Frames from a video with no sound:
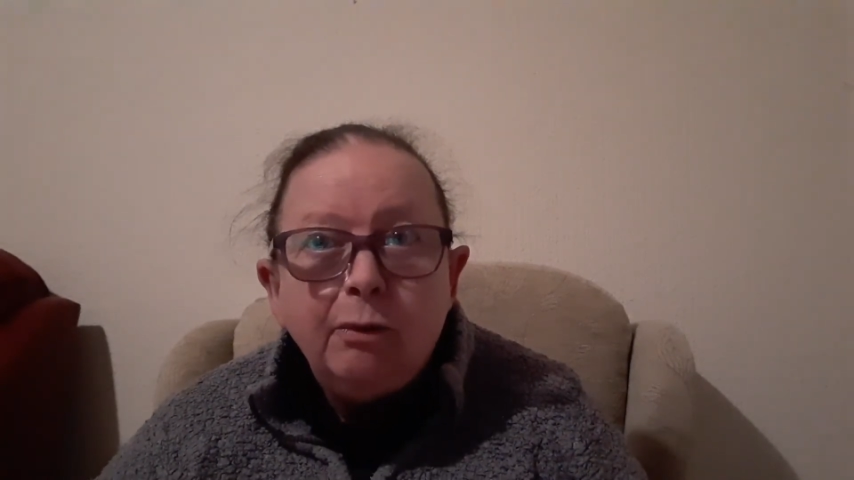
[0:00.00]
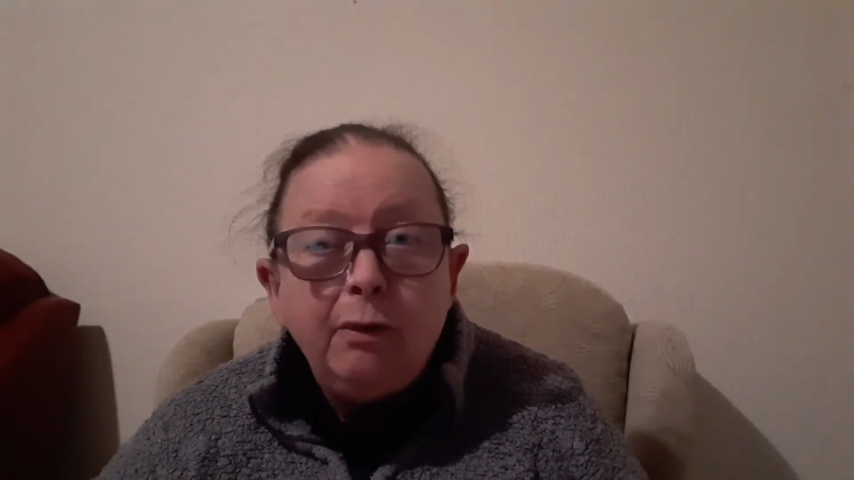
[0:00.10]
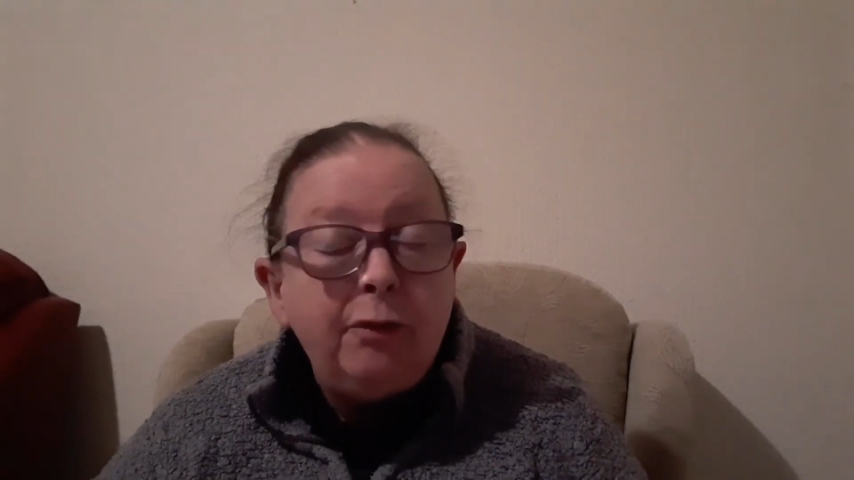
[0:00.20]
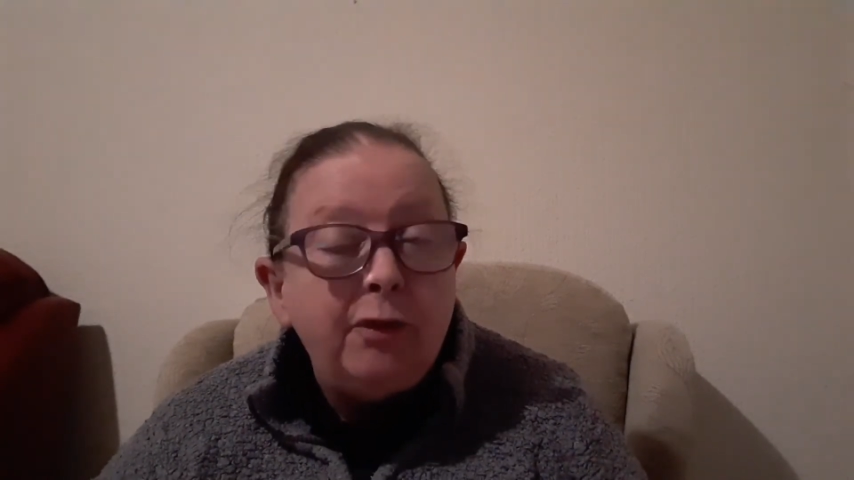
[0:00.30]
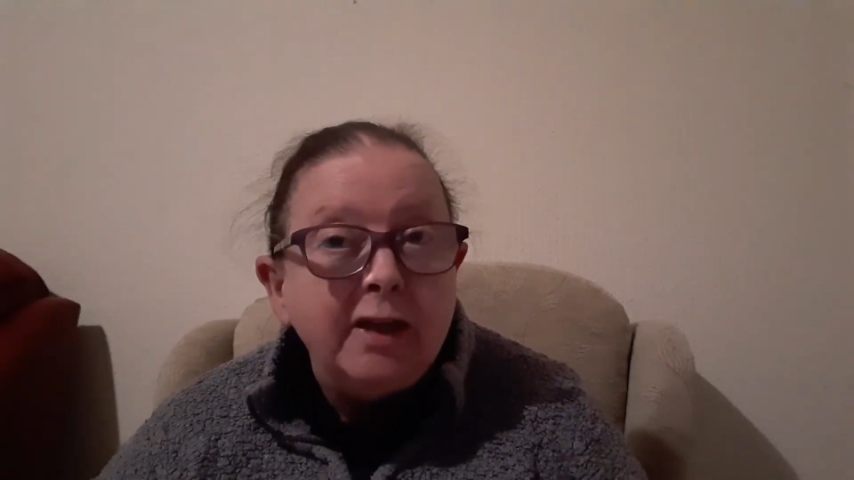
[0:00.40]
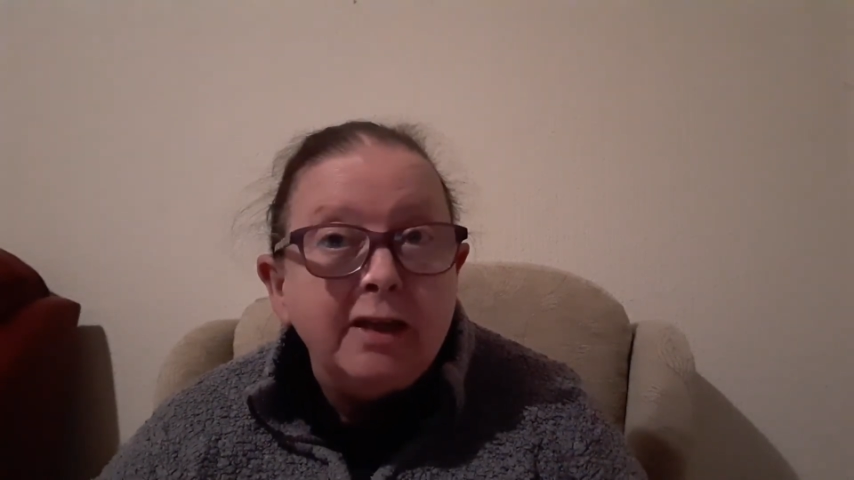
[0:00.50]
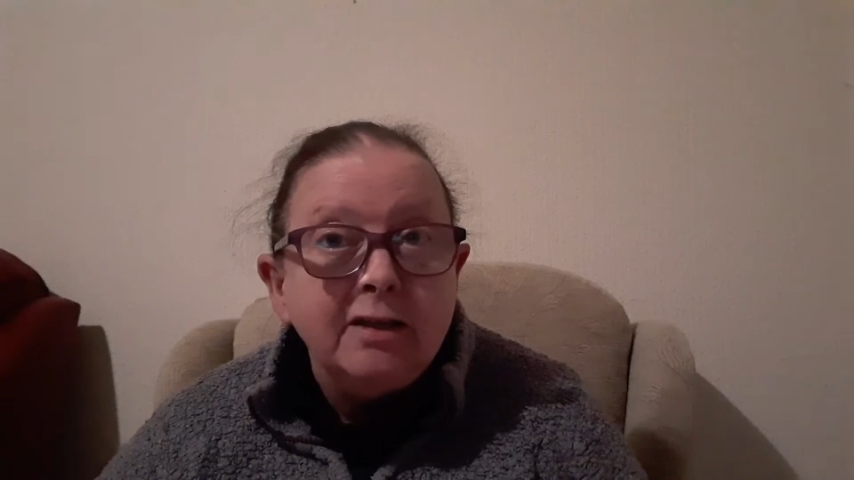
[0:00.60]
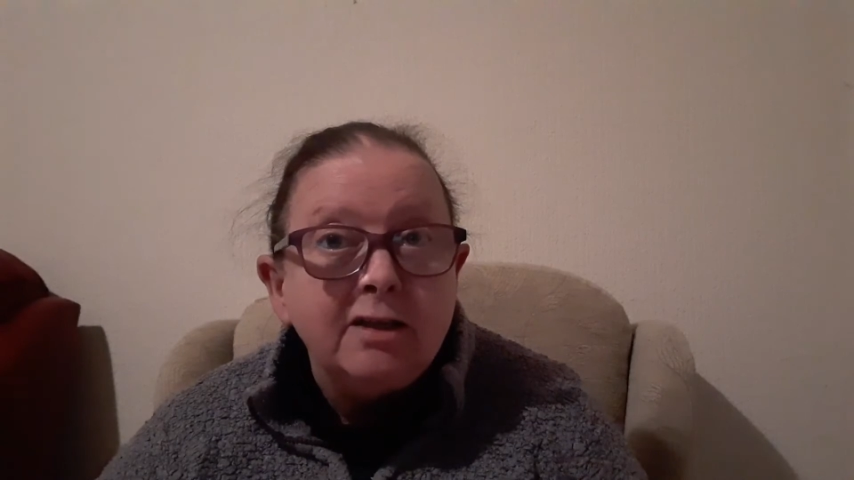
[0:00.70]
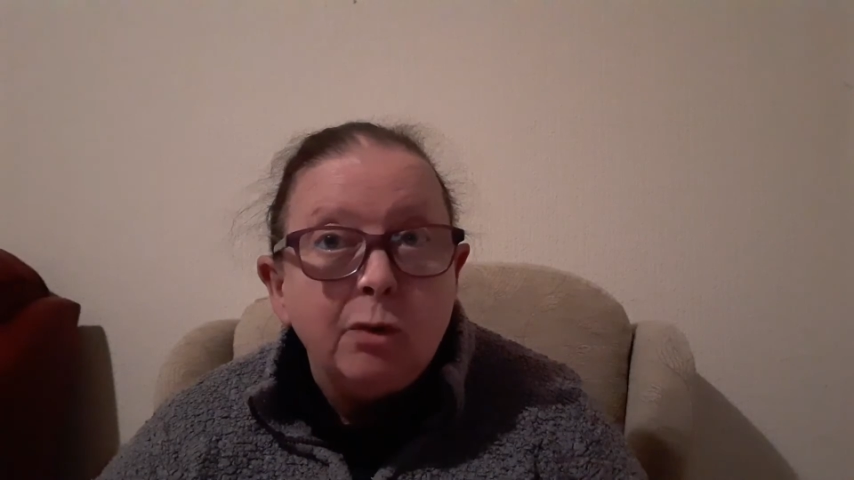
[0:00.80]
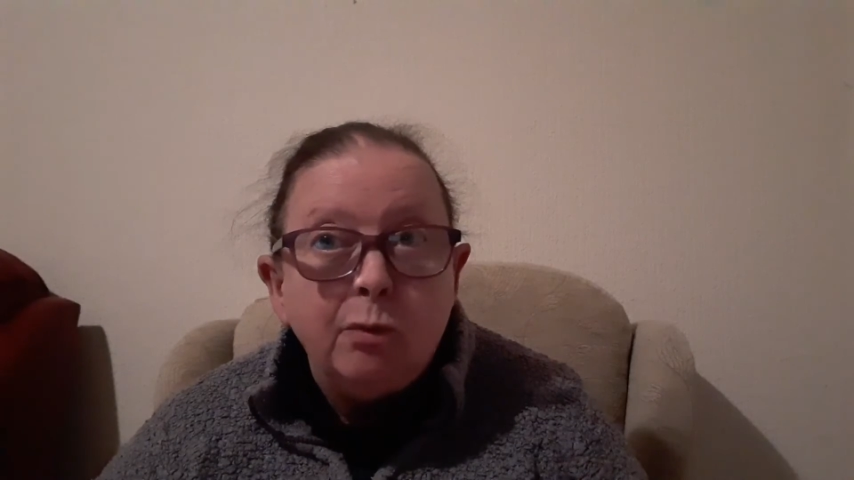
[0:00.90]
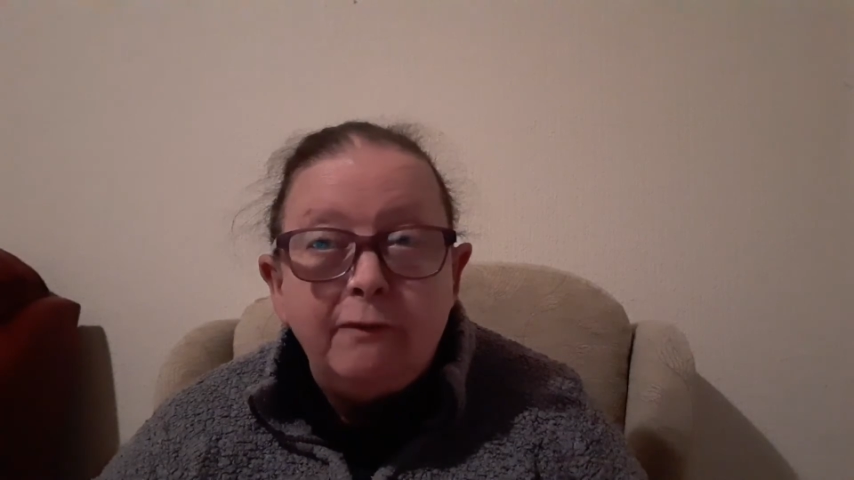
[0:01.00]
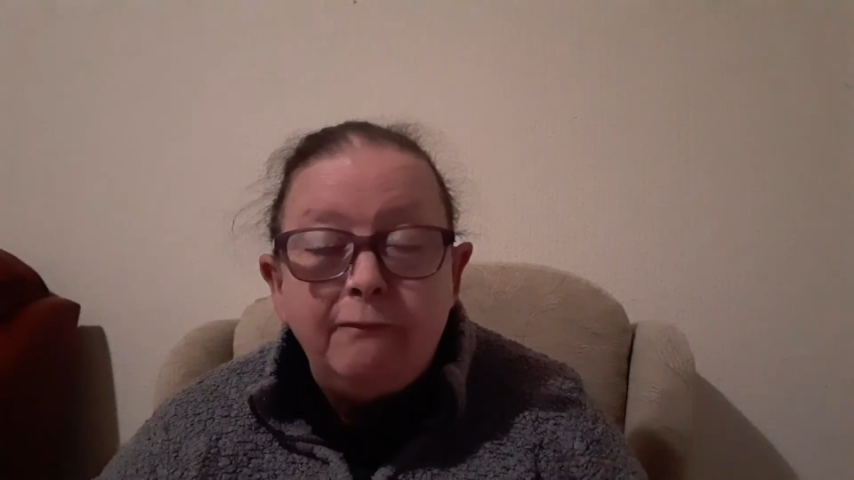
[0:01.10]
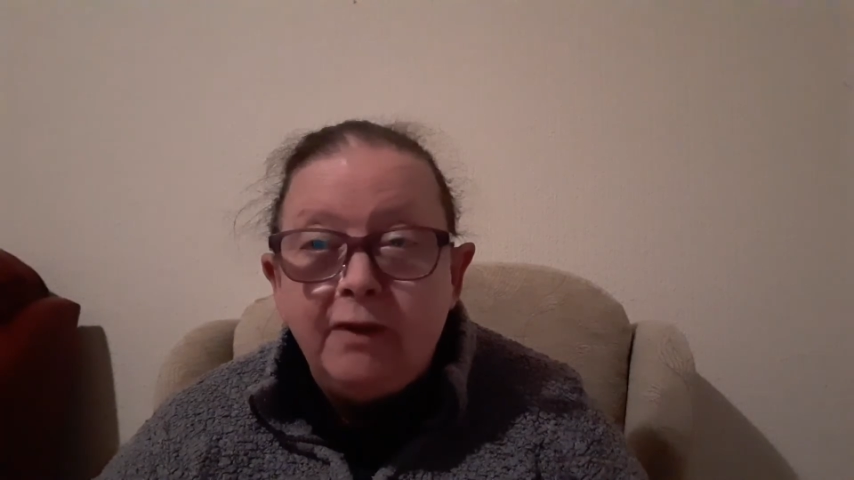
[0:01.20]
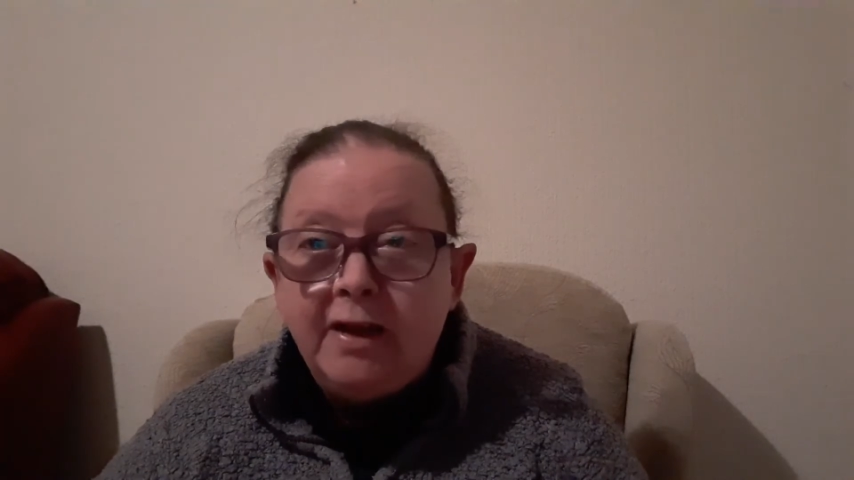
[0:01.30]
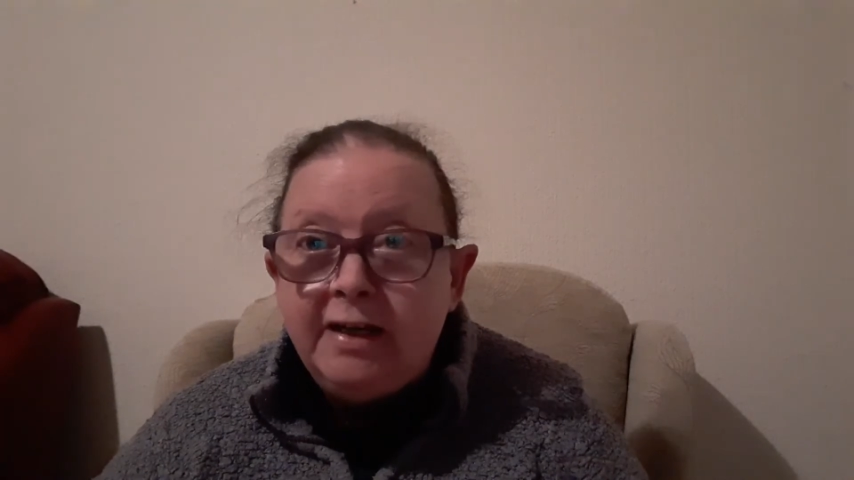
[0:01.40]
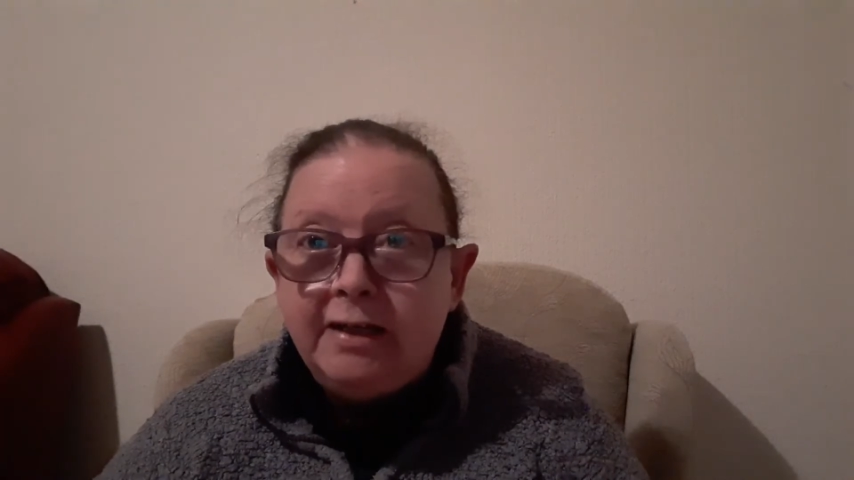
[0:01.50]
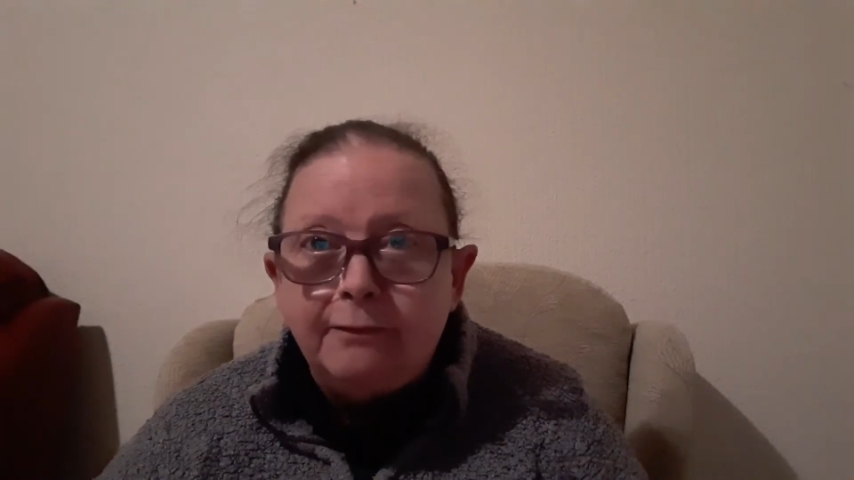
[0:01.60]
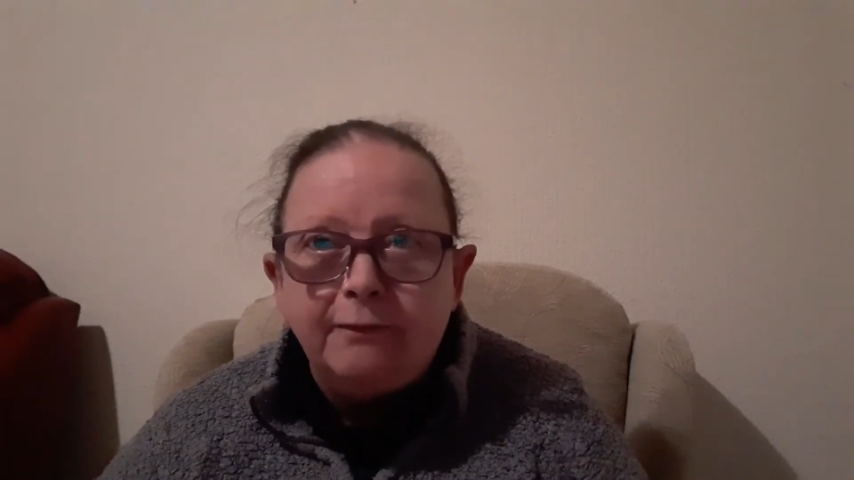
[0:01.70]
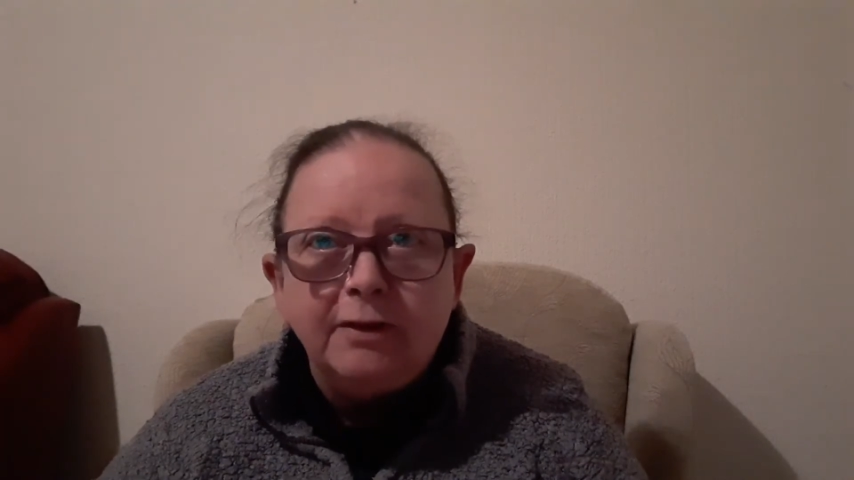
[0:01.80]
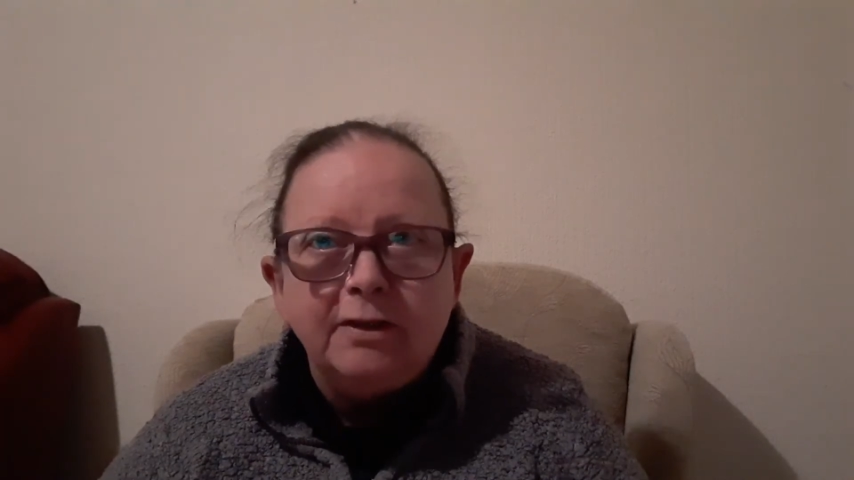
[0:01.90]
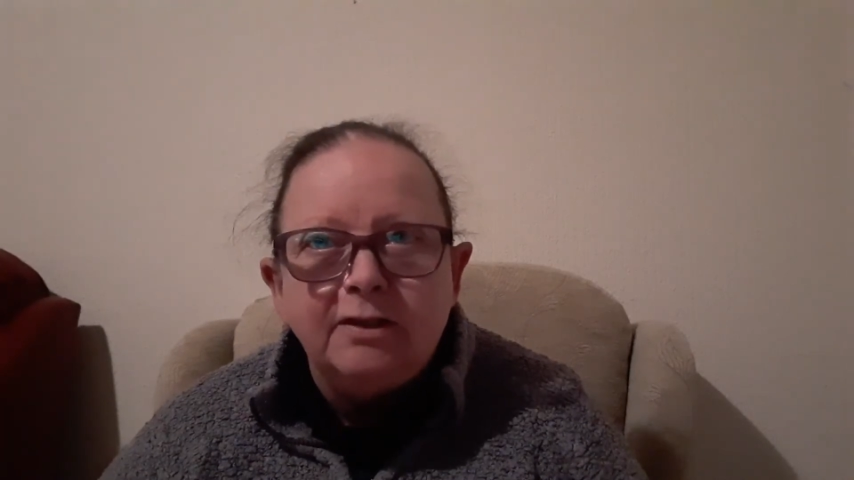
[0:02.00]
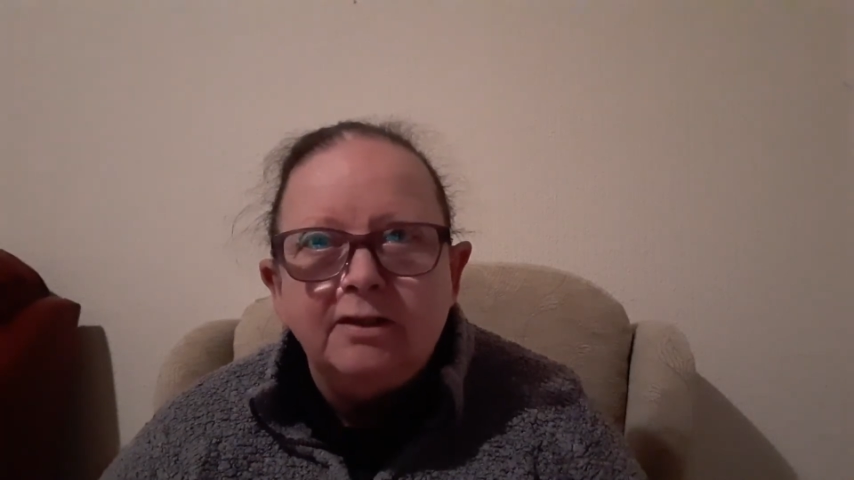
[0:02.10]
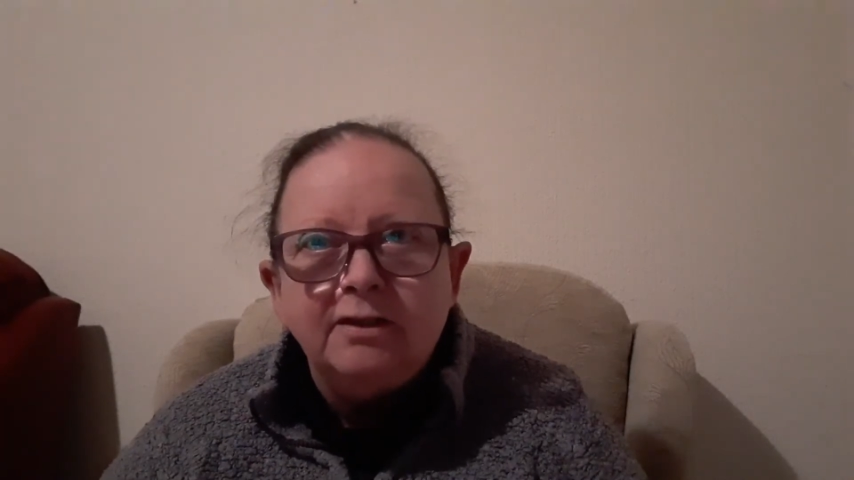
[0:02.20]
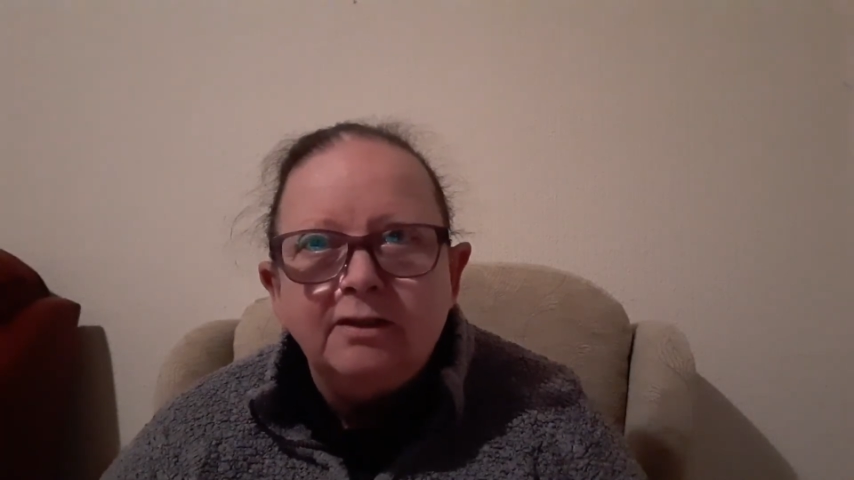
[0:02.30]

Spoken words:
when things were very different.